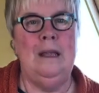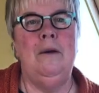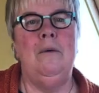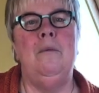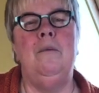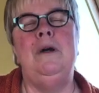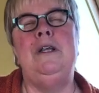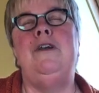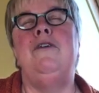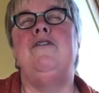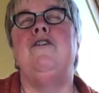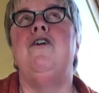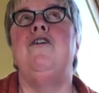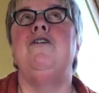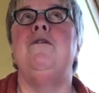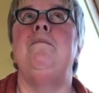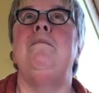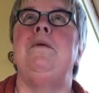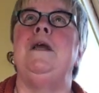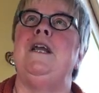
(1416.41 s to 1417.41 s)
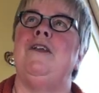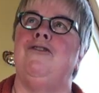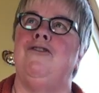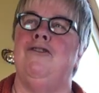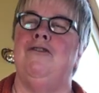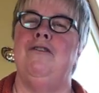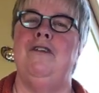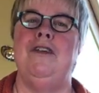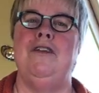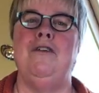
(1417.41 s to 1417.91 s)
Well, you've got a
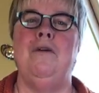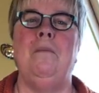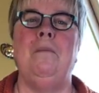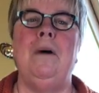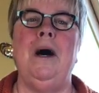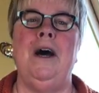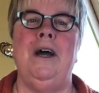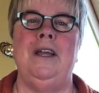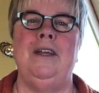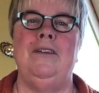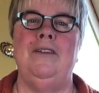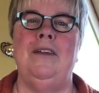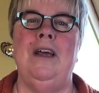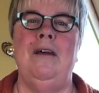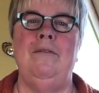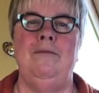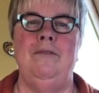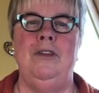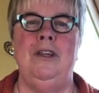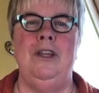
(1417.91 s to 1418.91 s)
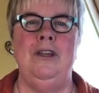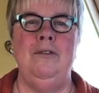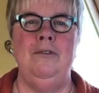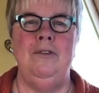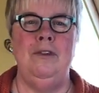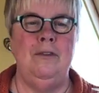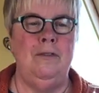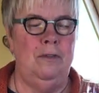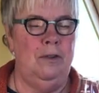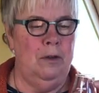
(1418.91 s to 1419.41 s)
picture in your mind, haven't you,
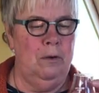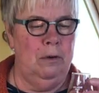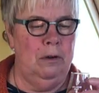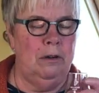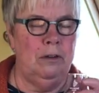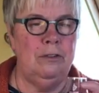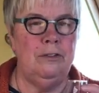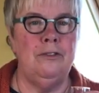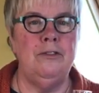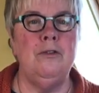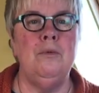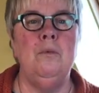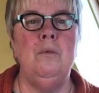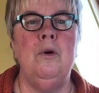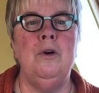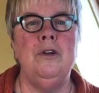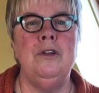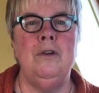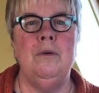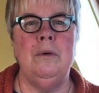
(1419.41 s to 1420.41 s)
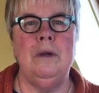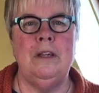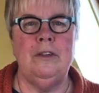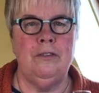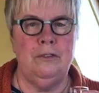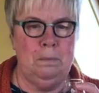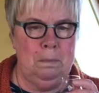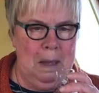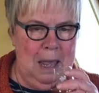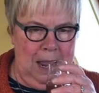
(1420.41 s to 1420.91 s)
dear viewer, as to what you
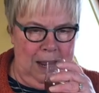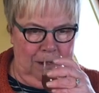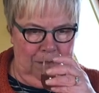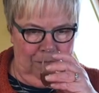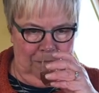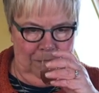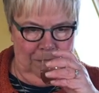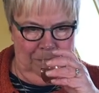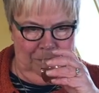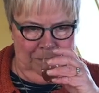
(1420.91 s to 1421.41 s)
expect.